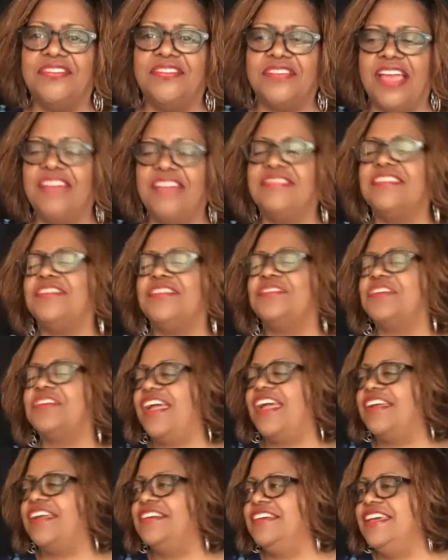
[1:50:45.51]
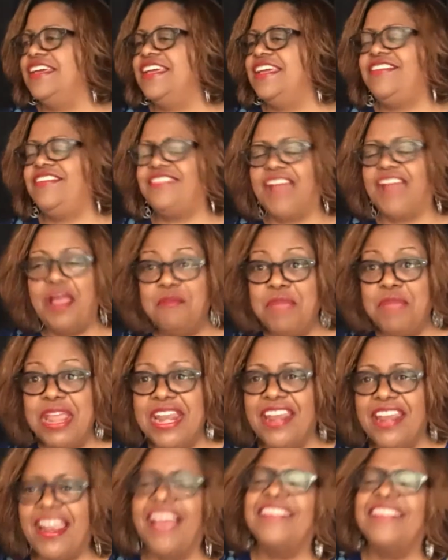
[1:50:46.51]
I said, okay. He said, I mean
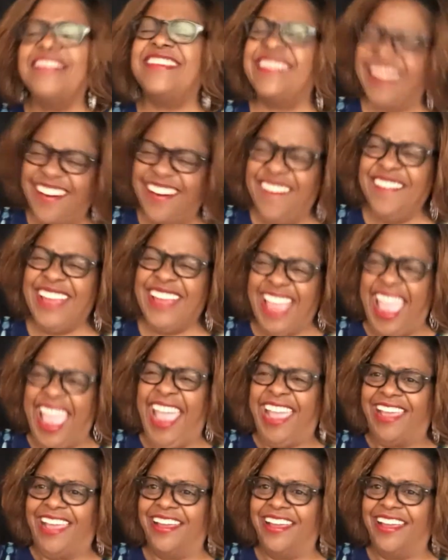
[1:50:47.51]
it. I said, okay.